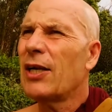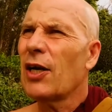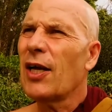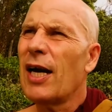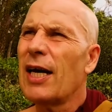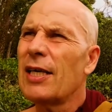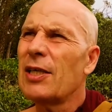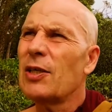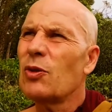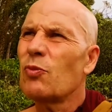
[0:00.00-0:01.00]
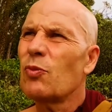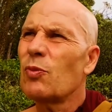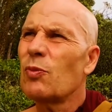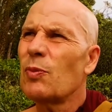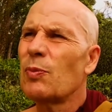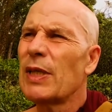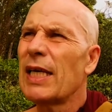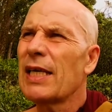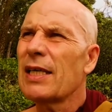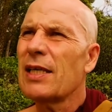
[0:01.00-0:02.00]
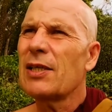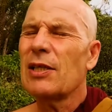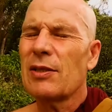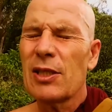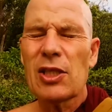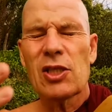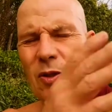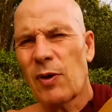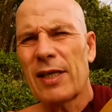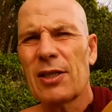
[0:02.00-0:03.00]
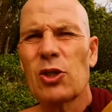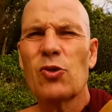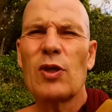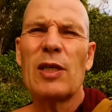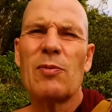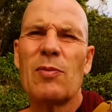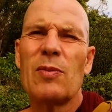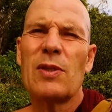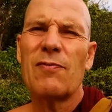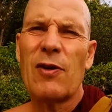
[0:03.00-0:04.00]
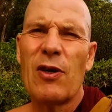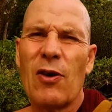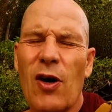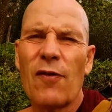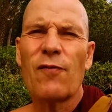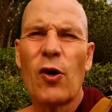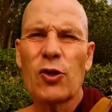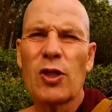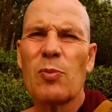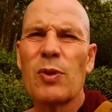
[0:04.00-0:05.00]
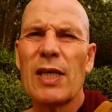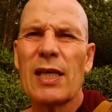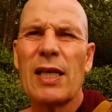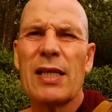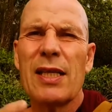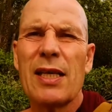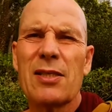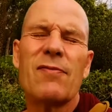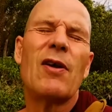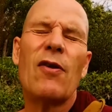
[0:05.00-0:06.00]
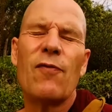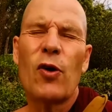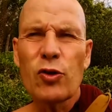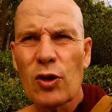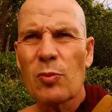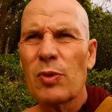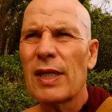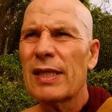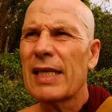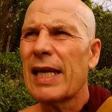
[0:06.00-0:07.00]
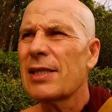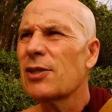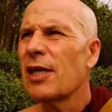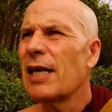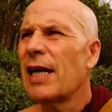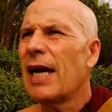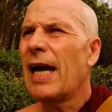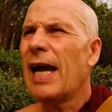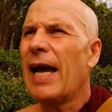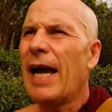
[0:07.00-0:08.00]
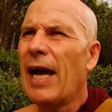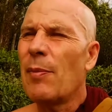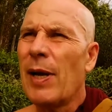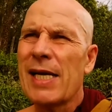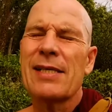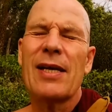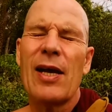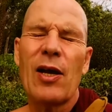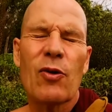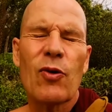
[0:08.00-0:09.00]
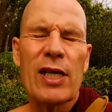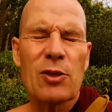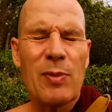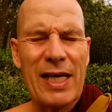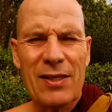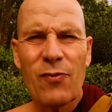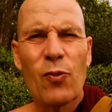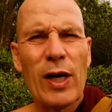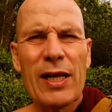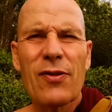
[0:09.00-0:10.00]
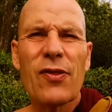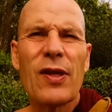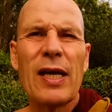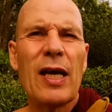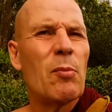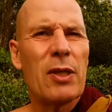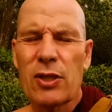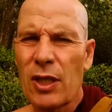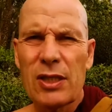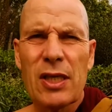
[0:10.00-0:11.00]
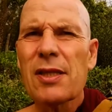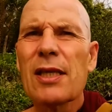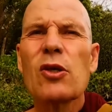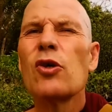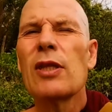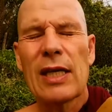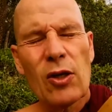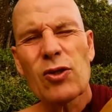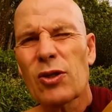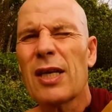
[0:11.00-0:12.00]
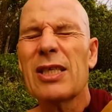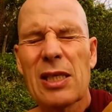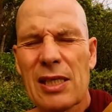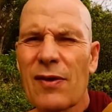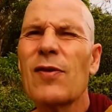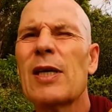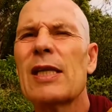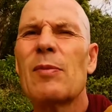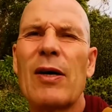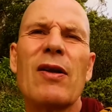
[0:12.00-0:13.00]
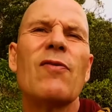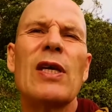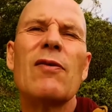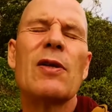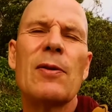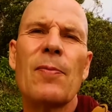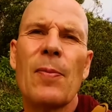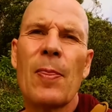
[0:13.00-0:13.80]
Another being, this is the one extreme, the very unfortunate being. Then there's a very fortunate being that has amassed a, a great mass of wealth, but done nothing good, and also done a significant amount of evil.